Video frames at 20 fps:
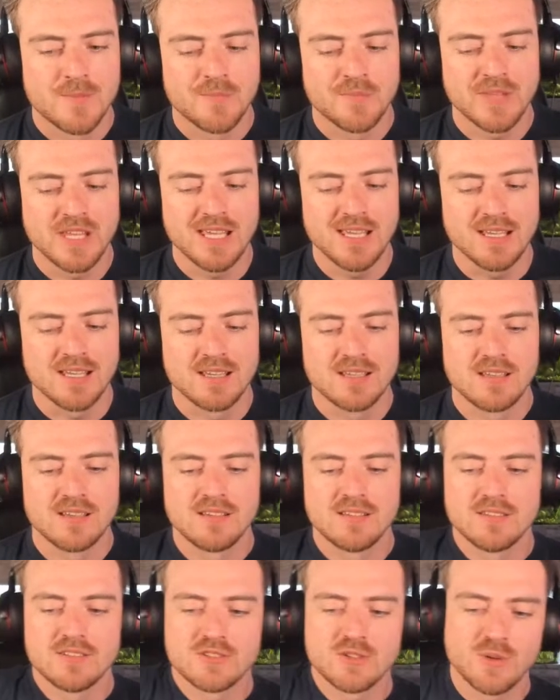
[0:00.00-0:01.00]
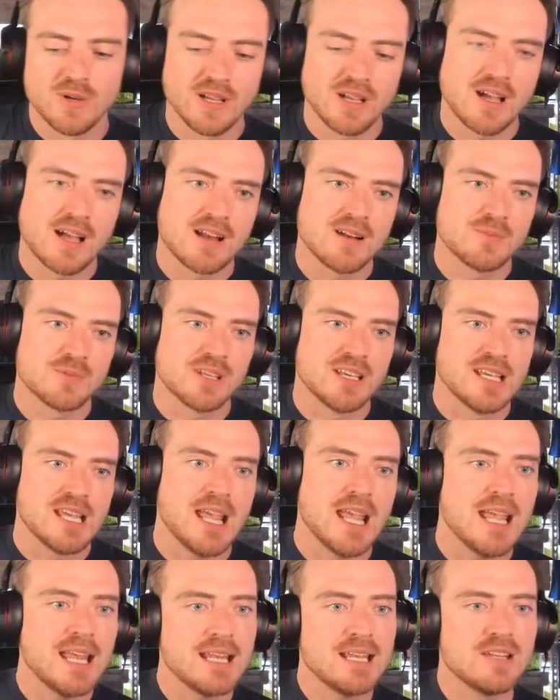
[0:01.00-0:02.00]
like, so it got up to like
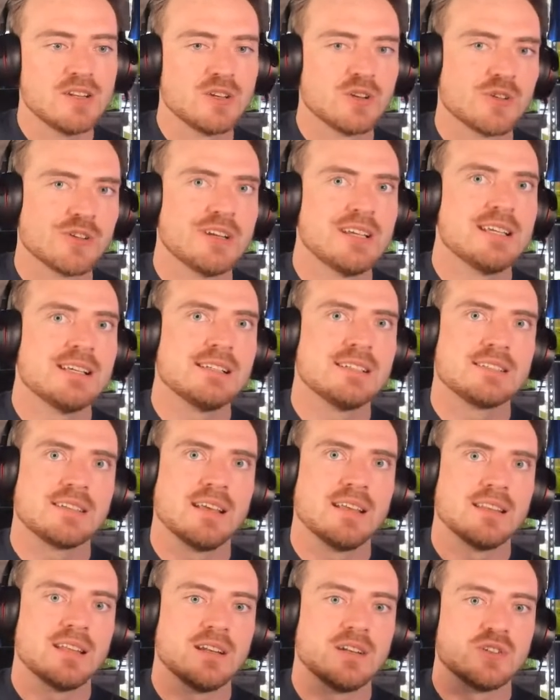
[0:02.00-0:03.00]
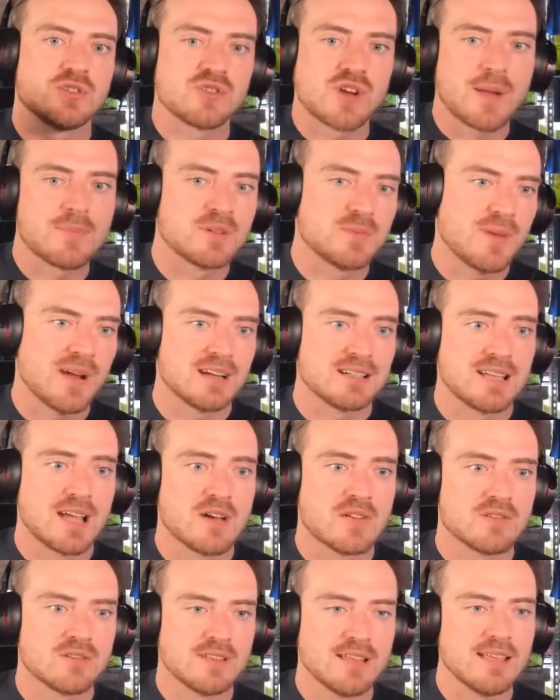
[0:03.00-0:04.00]
80 degrees and then it dropped back
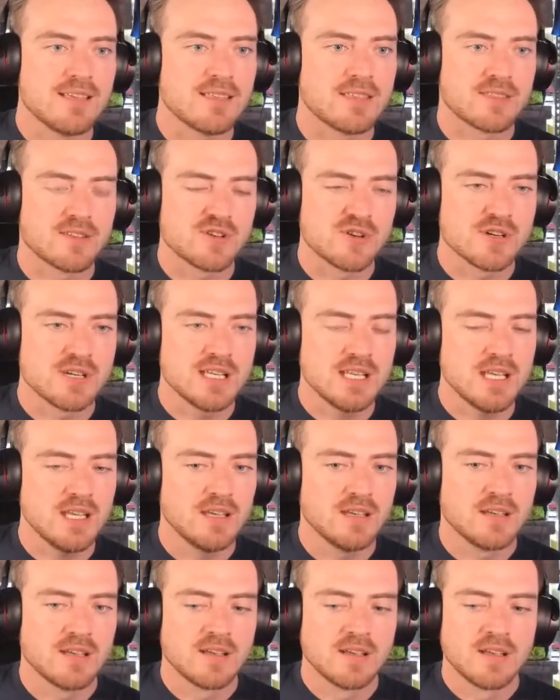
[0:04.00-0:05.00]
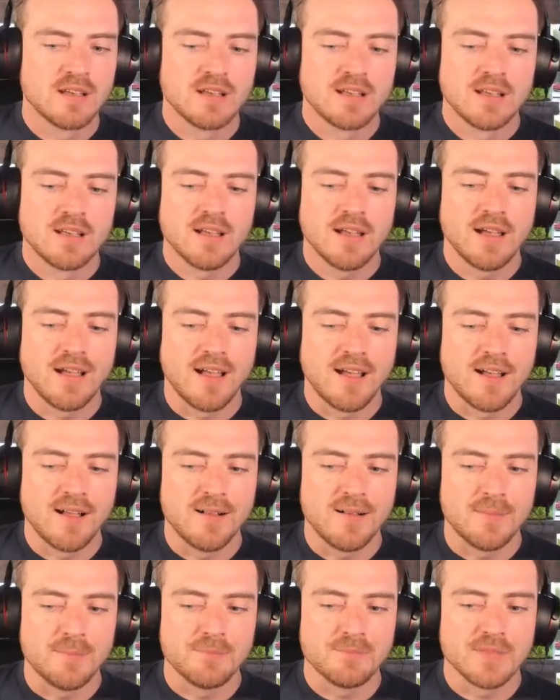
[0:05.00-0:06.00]
down to like 30,
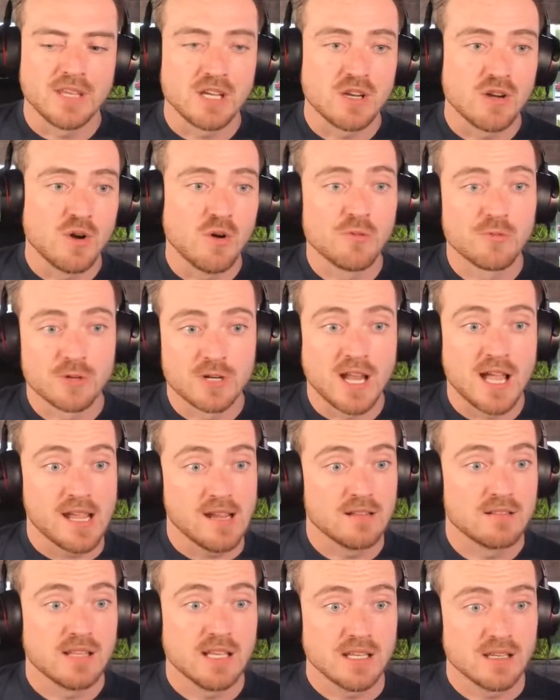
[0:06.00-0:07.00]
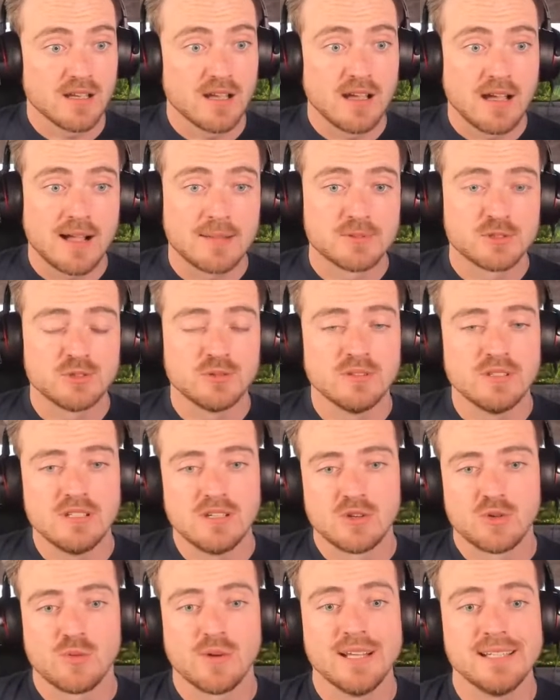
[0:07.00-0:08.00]
like overnight, like absolutely
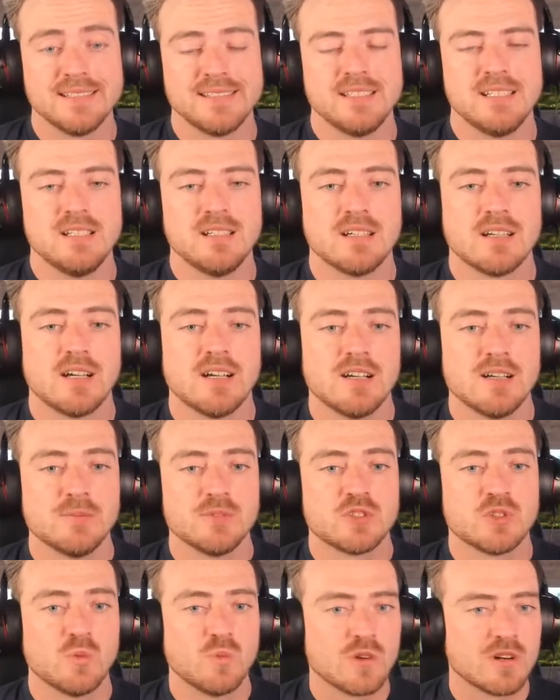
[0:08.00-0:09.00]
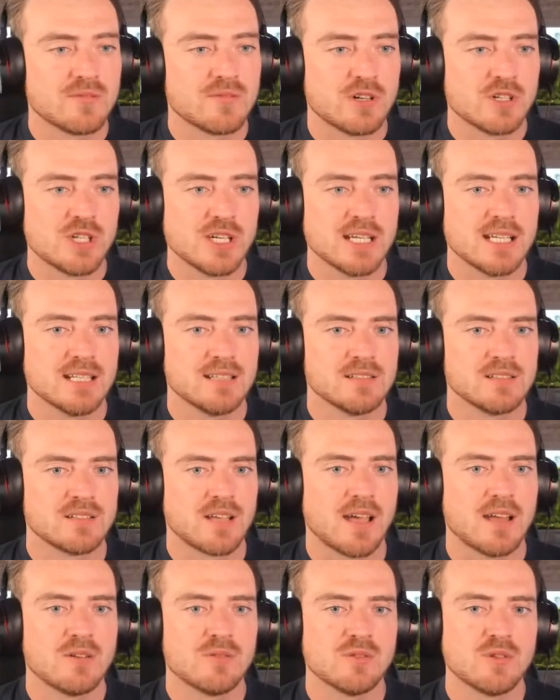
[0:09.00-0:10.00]
crazy. So one of our chickens,
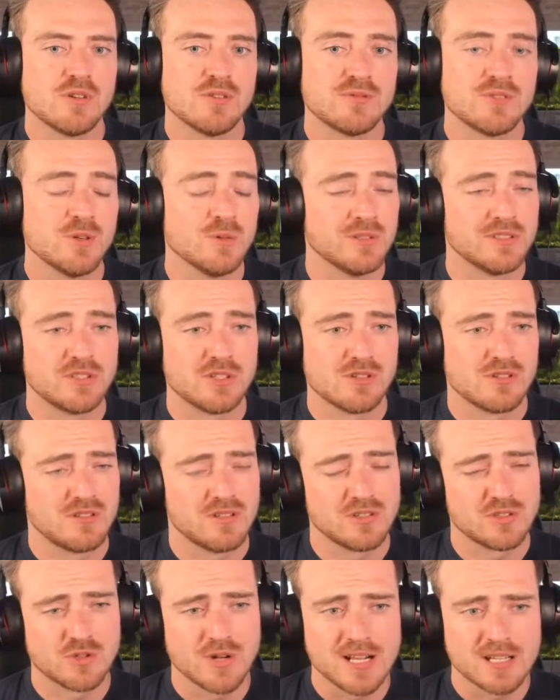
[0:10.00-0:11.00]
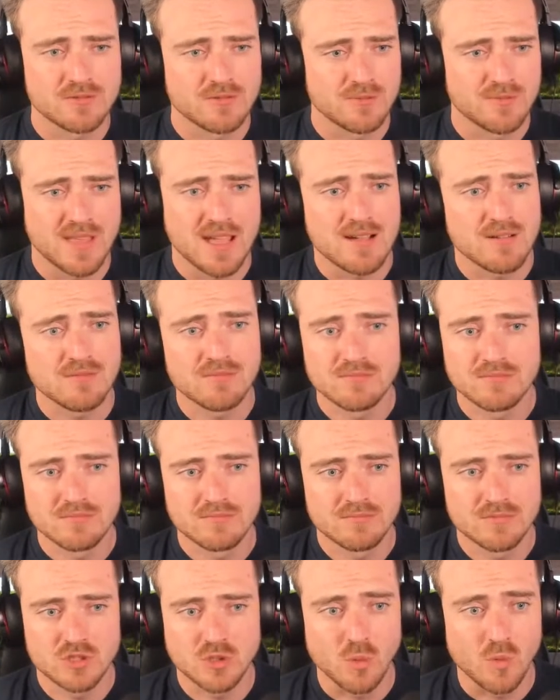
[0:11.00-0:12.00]
I don't know if it was just the stress from that
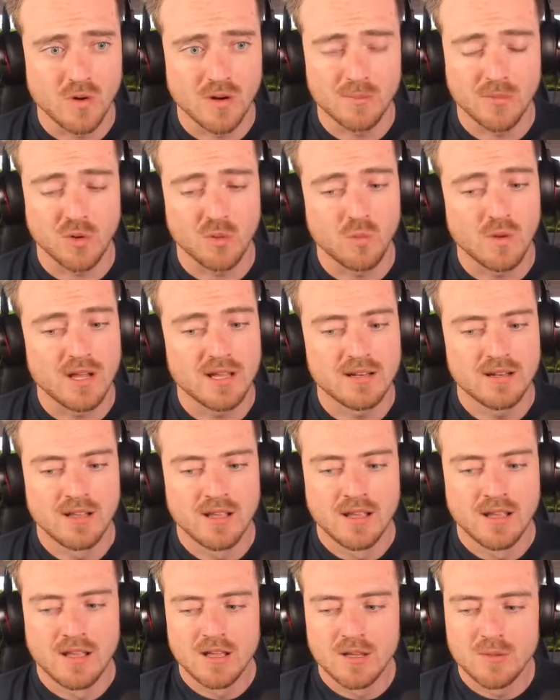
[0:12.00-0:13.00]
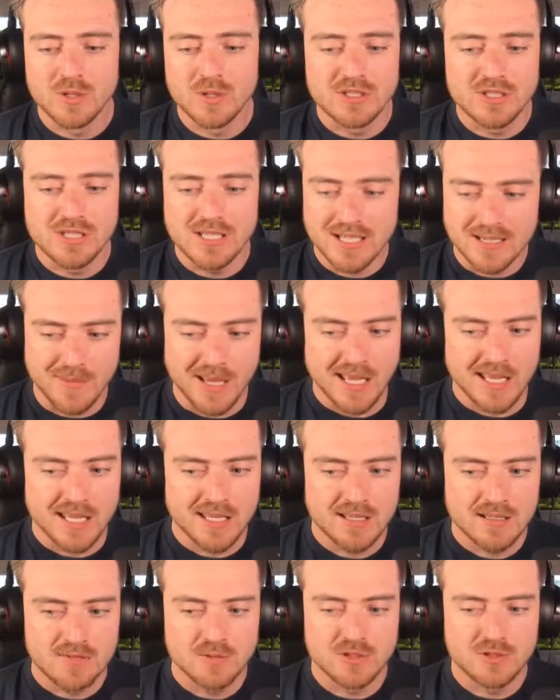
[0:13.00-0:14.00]
storm or what, but she didn't
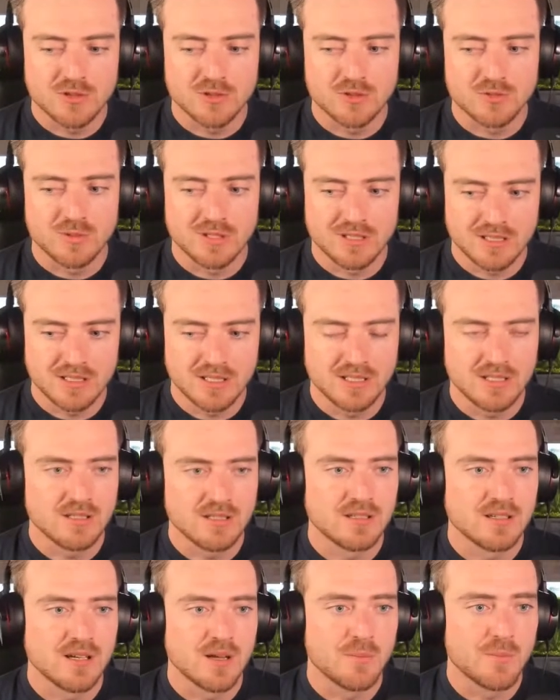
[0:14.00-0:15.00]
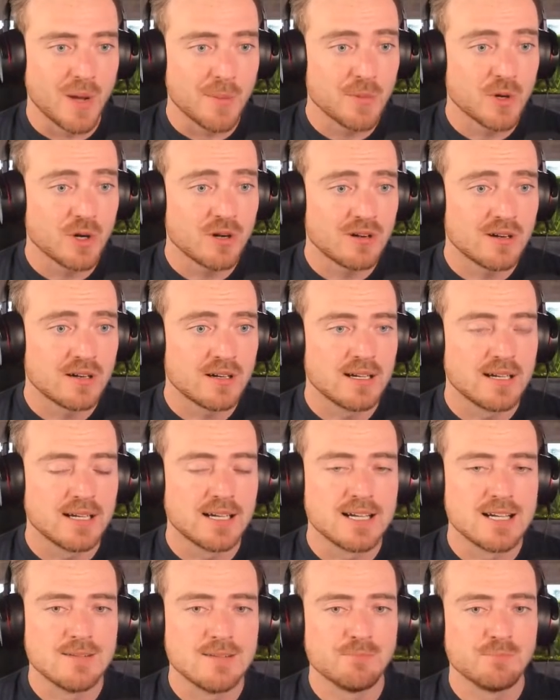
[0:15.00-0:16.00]
make it, which was really a bummer.
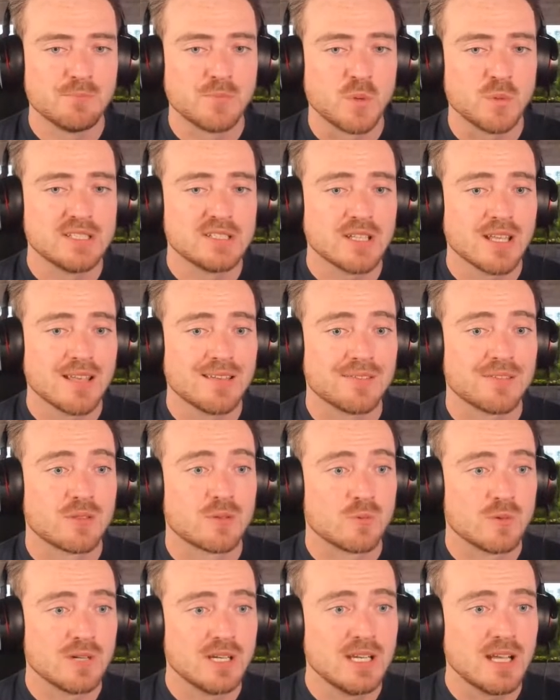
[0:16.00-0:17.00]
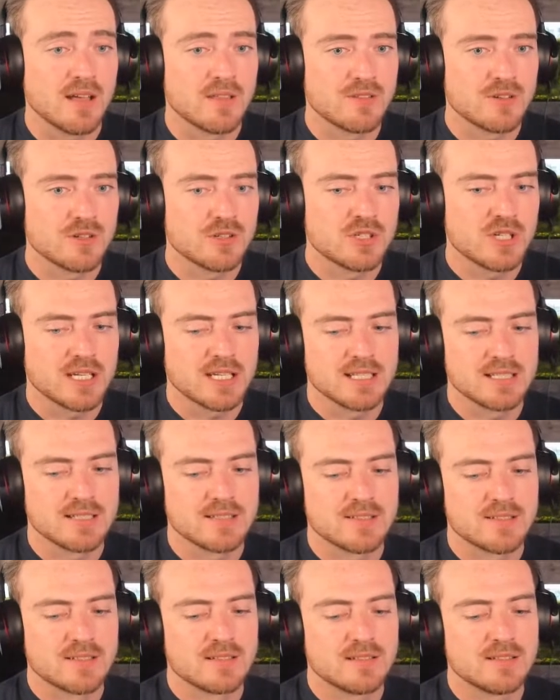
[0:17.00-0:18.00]
But we still have three other
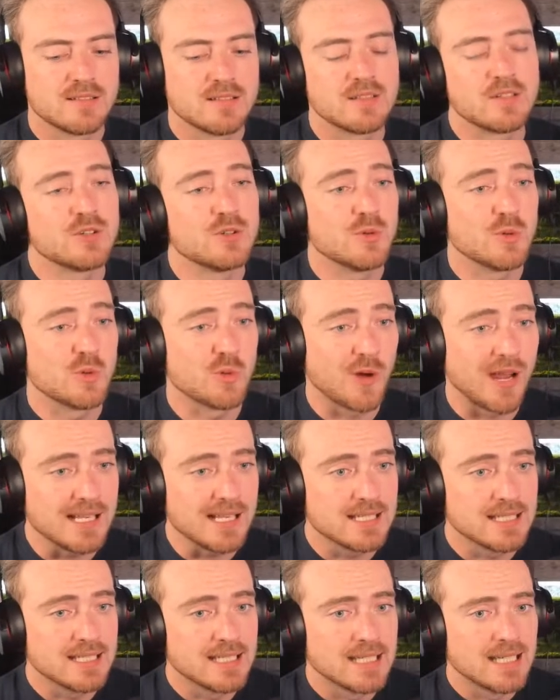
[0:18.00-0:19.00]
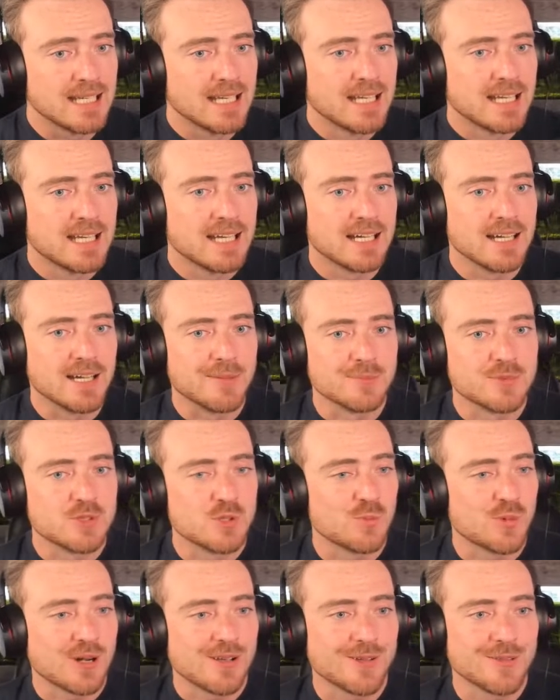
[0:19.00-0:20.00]
chickens and they're doing great.
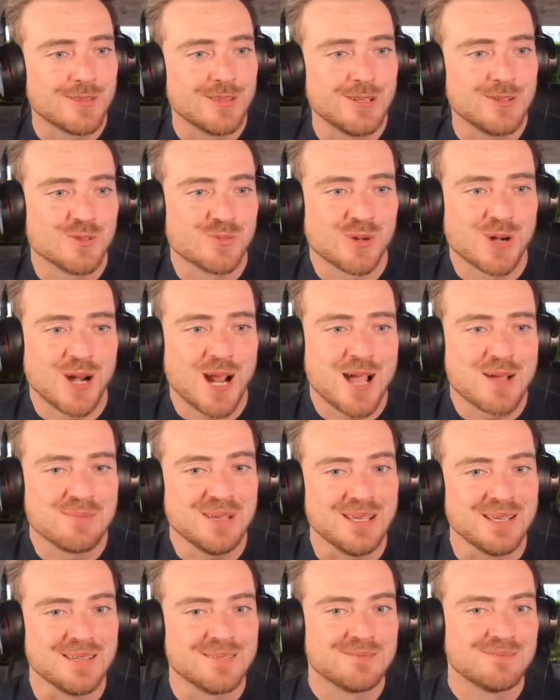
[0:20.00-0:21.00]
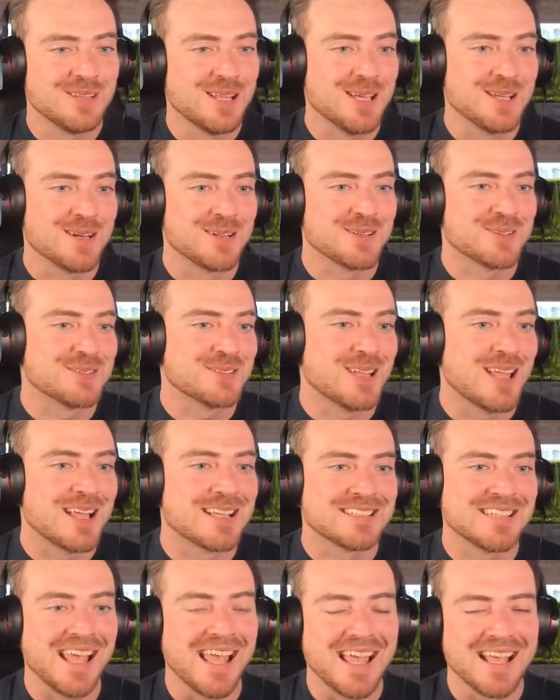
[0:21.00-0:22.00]
Super healthy, super happy, laying off
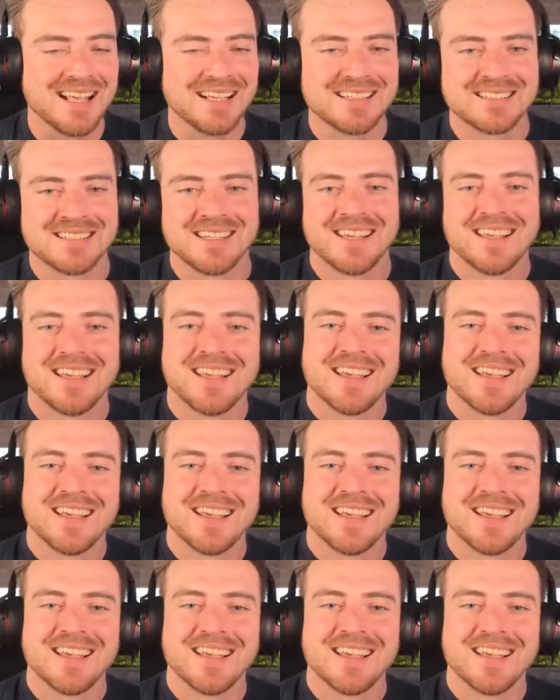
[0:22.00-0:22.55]
lots of eggs.